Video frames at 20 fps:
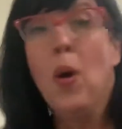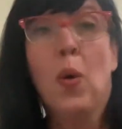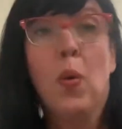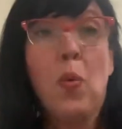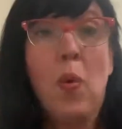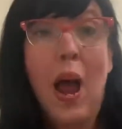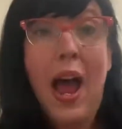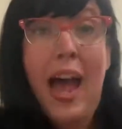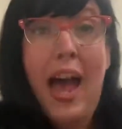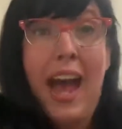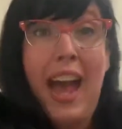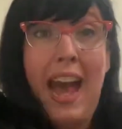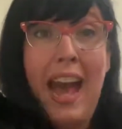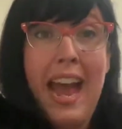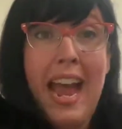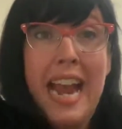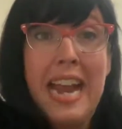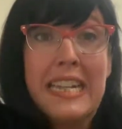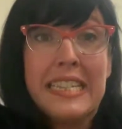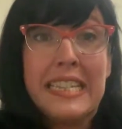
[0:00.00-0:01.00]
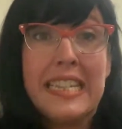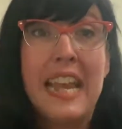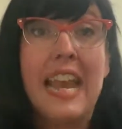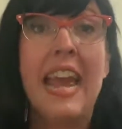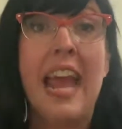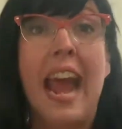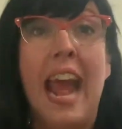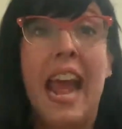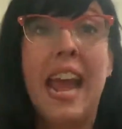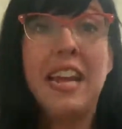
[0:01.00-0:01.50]
Rise
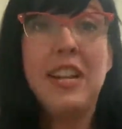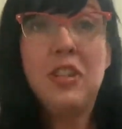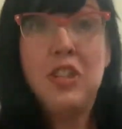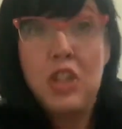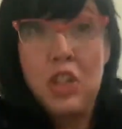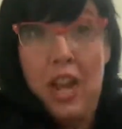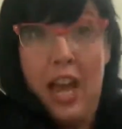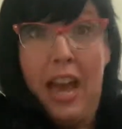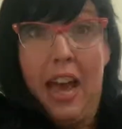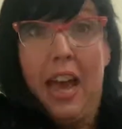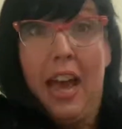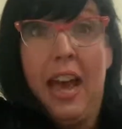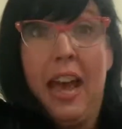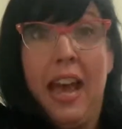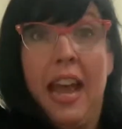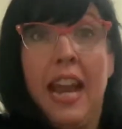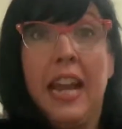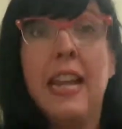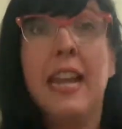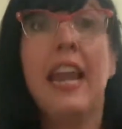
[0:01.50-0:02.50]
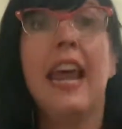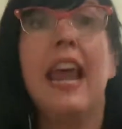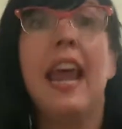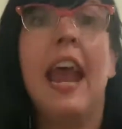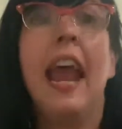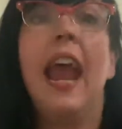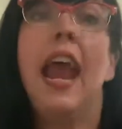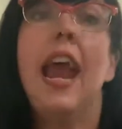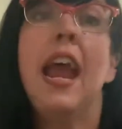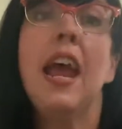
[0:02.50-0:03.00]
and shine
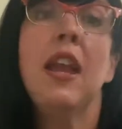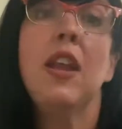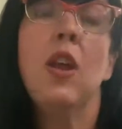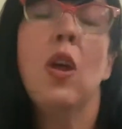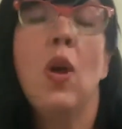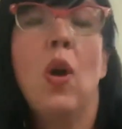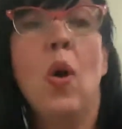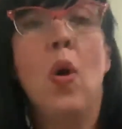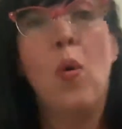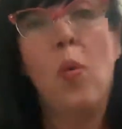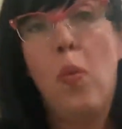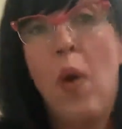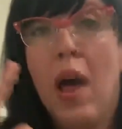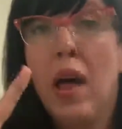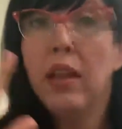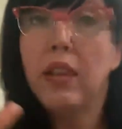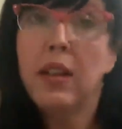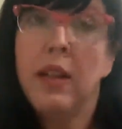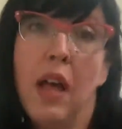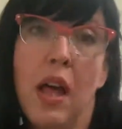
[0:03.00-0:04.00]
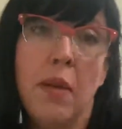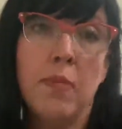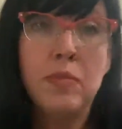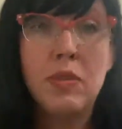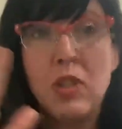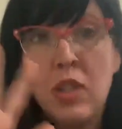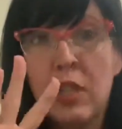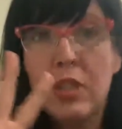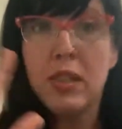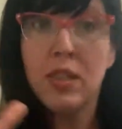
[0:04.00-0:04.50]
and welcome
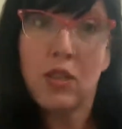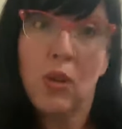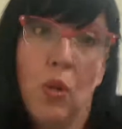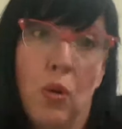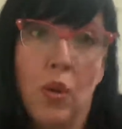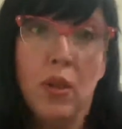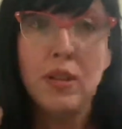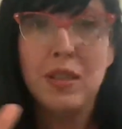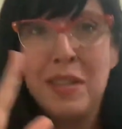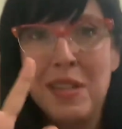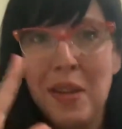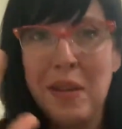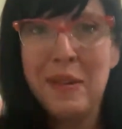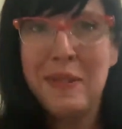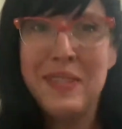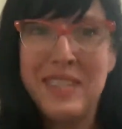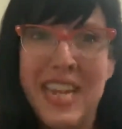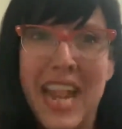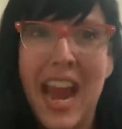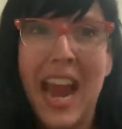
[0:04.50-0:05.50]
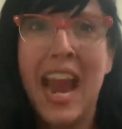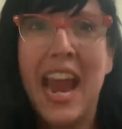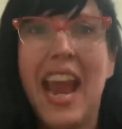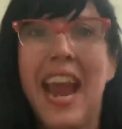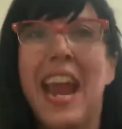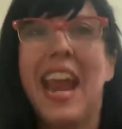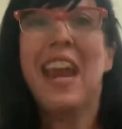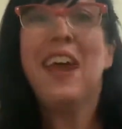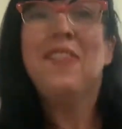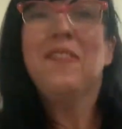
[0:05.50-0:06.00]
to school
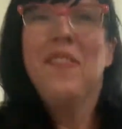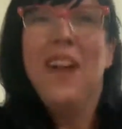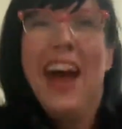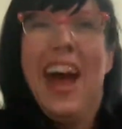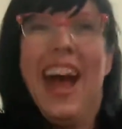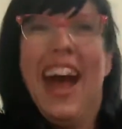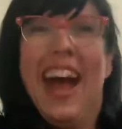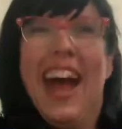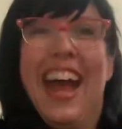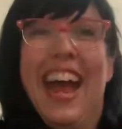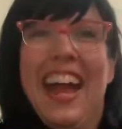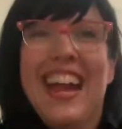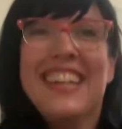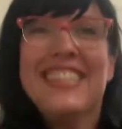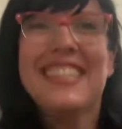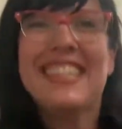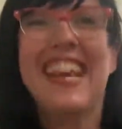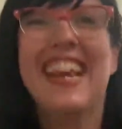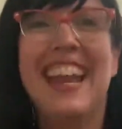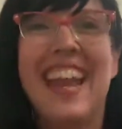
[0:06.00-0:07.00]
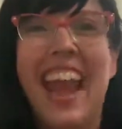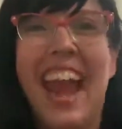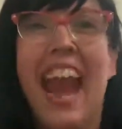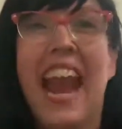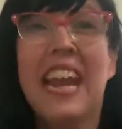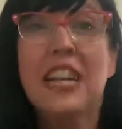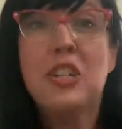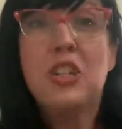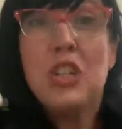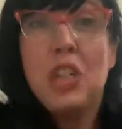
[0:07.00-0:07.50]
today. Rise
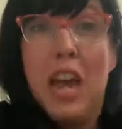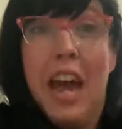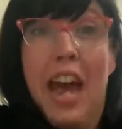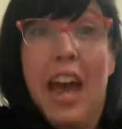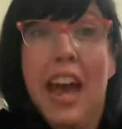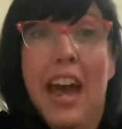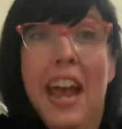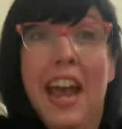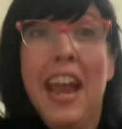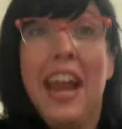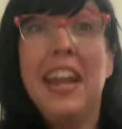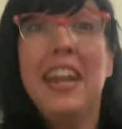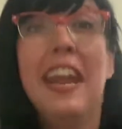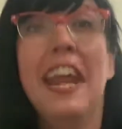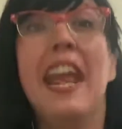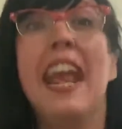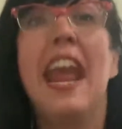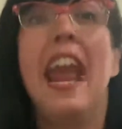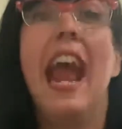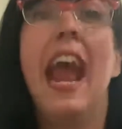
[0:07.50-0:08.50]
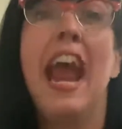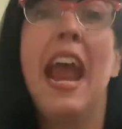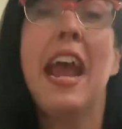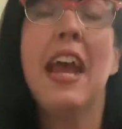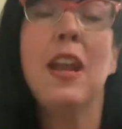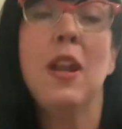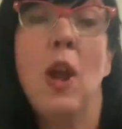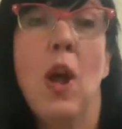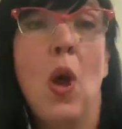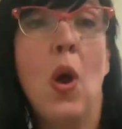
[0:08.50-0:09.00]
and shine
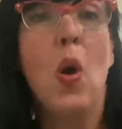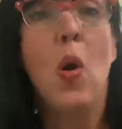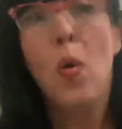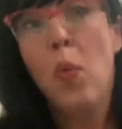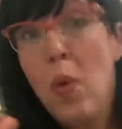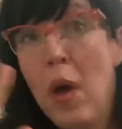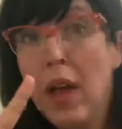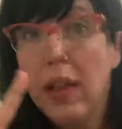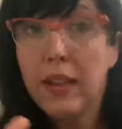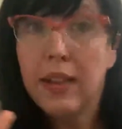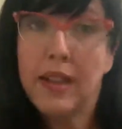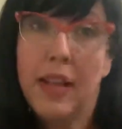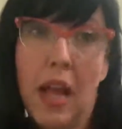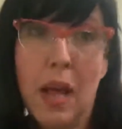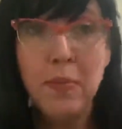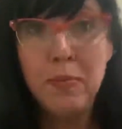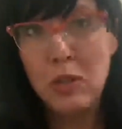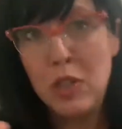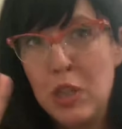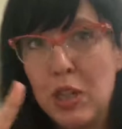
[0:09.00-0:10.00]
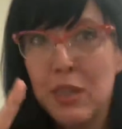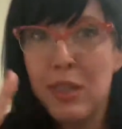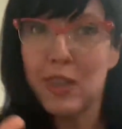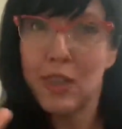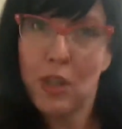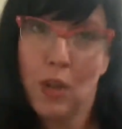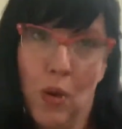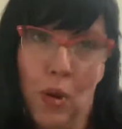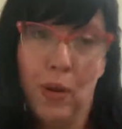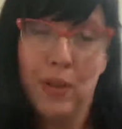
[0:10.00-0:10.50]
and welcome to
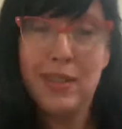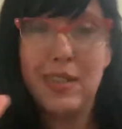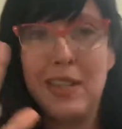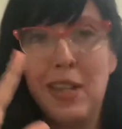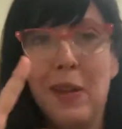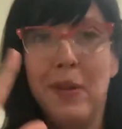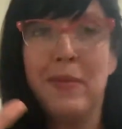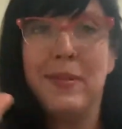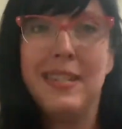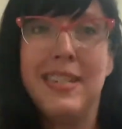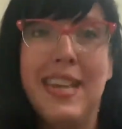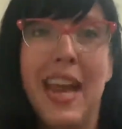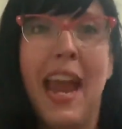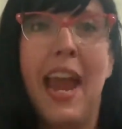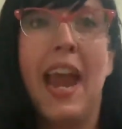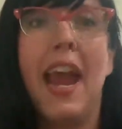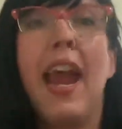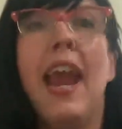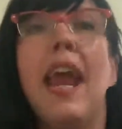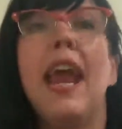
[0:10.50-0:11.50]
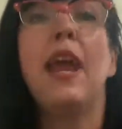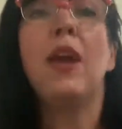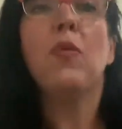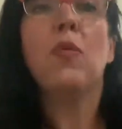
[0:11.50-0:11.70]
school today.